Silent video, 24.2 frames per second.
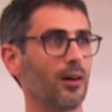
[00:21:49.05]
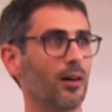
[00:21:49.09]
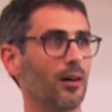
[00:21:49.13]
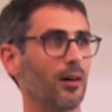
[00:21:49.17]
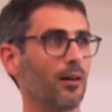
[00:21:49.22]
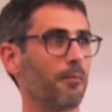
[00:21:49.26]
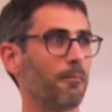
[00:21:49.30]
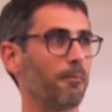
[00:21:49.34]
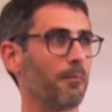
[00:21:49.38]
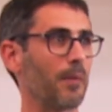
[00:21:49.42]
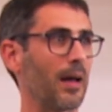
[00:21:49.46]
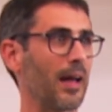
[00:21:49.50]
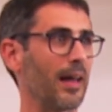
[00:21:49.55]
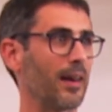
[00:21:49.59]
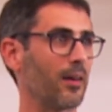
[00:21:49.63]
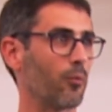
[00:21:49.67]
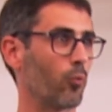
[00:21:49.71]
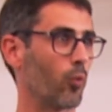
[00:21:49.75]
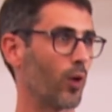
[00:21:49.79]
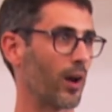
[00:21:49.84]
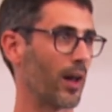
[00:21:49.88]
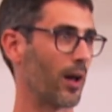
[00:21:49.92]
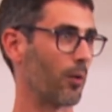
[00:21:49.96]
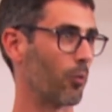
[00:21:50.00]

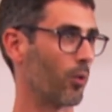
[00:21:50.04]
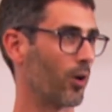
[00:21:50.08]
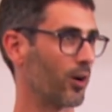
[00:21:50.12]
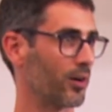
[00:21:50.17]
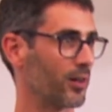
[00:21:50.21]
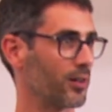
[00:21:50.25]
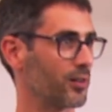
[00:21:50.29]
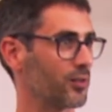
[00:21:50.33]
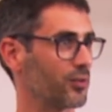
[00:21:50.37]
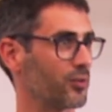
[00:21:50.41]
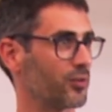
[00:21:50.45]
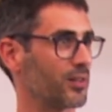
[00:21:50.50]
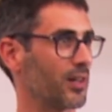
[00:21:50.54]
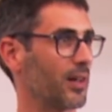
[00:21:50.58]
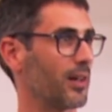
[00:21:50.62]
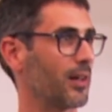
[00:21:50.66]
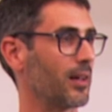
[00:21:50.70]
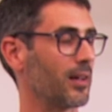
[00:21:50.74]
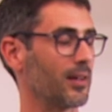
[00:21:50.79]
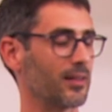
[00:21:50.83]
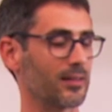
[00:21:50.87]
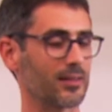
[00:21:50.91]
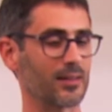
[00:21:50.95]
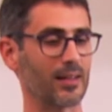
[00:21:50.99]
And what I wanted to
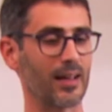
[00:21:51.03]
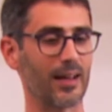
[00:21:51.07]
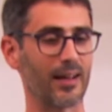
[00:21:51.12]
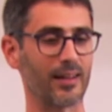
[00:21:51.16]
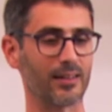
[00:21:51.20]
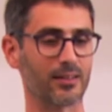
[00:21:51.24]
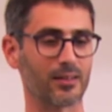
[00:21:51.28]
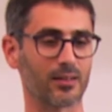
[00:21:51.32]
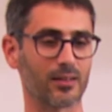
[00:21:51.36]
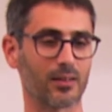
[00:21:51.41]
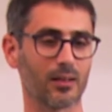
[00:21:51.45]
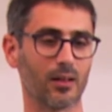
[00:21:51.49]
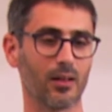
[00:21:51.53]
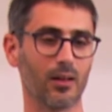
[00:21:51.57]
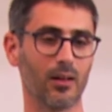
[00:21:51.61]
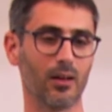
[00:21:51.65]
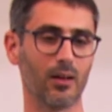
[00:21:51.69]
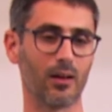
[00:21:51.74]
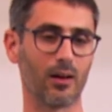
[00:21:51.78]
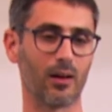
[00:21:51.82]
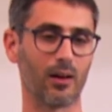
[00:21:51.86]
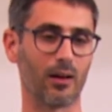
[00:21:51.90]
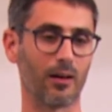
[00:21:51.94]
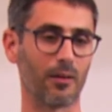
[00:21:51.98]
say is that
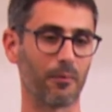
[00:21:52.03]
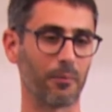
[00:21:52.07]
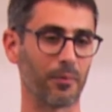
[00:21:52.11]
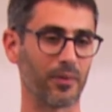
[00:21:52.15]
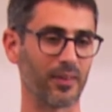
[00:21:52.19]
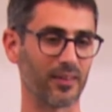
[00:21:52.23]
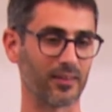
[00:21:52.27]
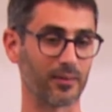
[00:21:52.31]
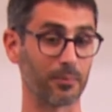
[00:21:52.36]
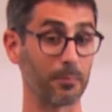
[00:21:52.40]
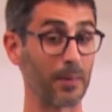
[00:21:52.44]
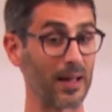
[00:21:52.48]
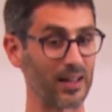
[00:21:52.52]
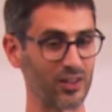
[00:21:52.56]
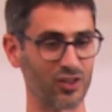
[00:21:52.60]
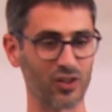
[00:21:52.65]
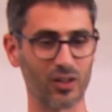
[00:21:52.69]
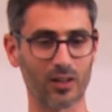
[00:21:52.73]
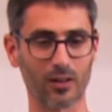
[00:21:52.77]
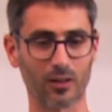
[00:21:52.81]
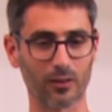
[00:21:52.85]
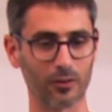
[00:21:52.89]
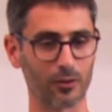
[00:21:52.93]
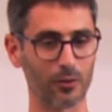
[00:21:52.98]
this
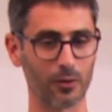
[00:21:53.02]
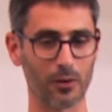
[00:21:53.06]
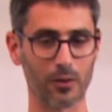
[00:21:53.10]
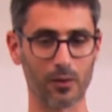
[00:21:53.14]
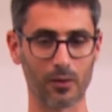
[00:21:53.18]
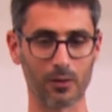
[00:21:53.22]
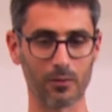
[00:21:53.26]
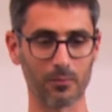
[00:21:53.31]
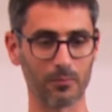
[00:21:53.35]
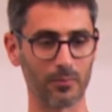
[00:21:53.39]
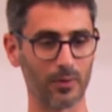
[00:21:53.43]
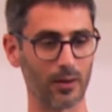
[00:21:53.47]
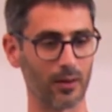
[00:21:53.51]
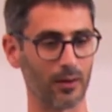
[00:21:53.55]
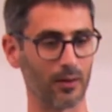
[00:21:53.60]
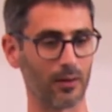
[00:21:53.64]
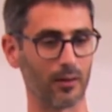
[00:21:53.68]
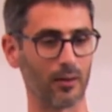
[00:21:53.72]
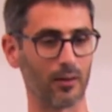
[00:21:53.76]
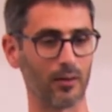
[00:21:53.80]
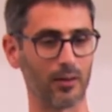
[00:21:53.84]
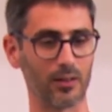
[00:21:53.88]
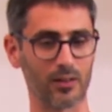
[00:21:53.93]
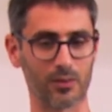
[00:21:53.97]
magic algorithm,
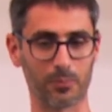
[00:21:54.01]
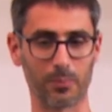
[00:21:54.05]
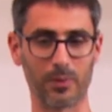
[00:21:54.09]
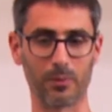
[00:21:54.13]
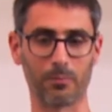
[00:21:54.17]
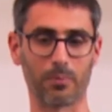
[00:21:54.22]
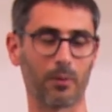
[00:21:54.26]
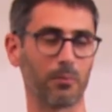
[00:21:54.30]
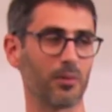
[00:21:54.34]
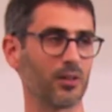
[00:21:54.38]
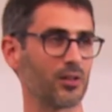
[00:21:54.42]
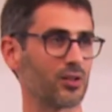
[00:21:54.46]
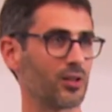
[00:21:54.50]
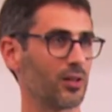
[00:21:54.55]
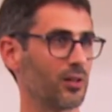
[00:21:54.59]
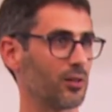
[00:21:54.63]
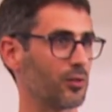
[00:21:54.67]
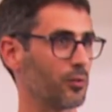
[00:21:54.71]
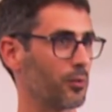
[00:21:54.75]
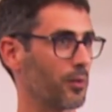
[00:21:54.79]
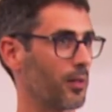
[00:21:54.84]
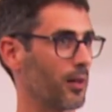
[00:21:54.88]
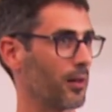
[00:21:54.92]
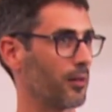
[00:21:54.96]
it's been published
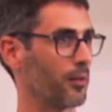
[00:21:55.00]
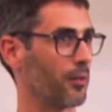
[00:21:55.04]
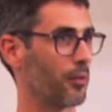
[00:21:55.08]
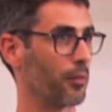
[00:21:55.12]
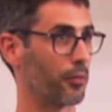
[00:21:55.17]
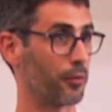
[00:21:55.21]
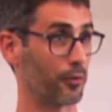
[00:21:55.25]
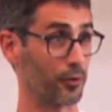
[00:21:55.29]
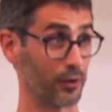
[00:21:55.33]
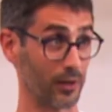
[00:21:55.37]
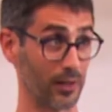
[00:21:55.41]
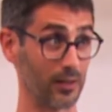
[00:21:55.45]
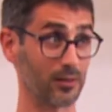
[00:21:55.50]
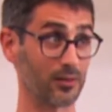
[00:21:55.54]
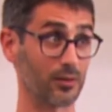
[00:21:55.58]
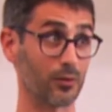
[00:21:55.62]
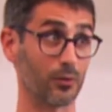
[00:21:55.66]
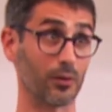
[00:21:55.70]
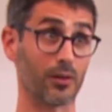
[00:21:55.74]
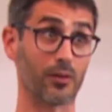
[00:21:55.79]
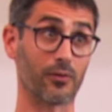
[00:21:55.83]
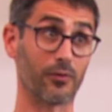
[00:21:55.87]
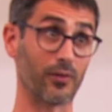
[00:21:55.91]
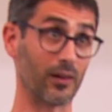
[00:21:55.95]
in 2013,
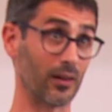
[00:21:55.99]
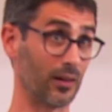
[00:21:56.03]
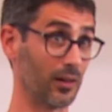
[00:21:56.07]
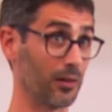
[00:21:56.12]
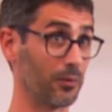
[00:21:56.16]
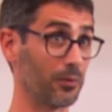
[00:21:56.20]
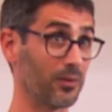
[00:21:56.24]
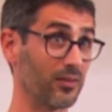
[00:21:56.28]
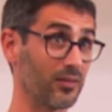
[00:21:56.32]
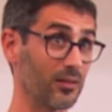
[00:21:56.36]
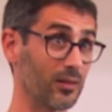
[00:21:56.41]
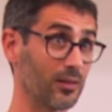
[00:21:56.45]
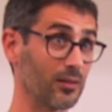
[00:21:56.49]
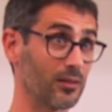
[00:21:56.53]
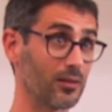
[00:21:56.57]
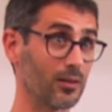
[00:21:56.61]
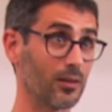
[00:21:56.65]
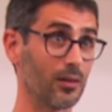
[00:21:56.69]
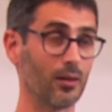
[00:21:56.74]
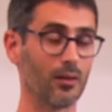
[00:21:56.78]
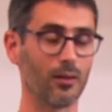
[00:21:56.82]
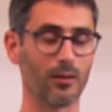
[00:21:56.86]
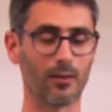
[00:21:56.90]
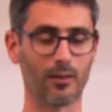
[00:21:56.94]
so it's fairly
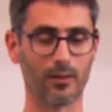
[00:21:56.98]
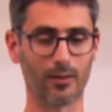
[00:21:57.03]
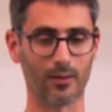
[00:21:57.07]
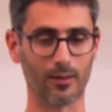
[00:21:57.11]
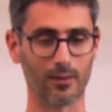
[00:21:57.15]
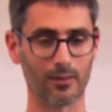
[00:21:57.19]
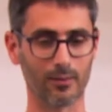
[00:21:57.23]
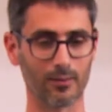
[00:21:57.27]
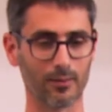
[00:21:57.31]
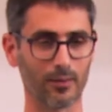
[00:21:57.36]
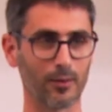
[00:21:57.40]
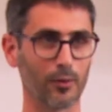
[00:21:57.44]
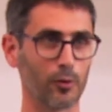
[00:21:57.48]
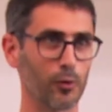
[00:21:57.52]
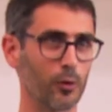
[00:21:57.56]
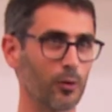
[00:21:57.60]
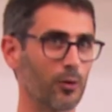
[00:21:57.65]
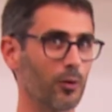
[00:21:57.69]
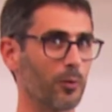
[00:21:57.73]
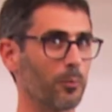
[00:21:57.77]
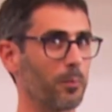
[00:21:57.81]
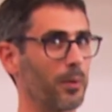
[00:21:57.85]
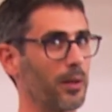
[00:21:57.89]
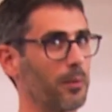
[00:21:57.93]
recent,
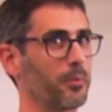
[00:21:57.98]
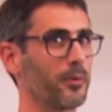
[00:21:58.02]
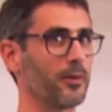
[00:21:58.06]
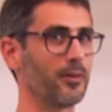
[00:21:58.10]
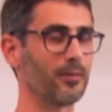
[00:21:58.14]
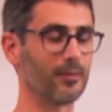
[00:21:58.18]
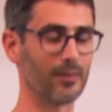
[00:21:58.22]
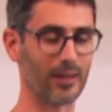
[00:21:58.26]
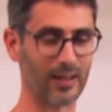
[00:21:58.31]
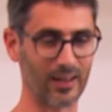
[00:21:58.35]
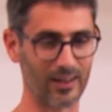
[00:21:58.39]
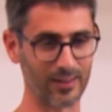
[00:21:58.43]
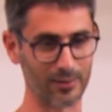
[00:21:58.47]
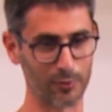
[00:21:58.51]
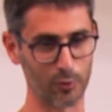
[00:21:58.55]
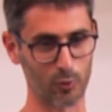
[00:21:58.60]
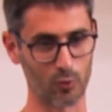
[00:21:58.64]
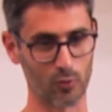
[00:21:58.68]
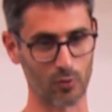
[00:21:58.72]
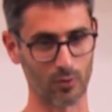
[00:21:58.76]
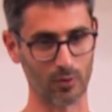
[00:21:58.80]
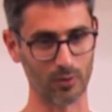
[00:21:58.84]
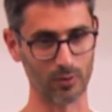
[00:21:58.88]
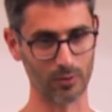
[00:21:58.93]
Google paper,
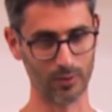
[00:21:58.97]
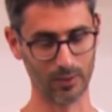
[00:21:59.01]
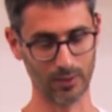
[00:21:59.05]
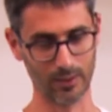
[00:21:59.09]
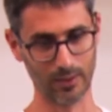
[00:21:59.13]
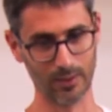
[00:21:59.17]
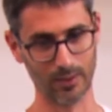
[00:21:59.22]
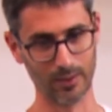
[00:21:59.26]
as usual.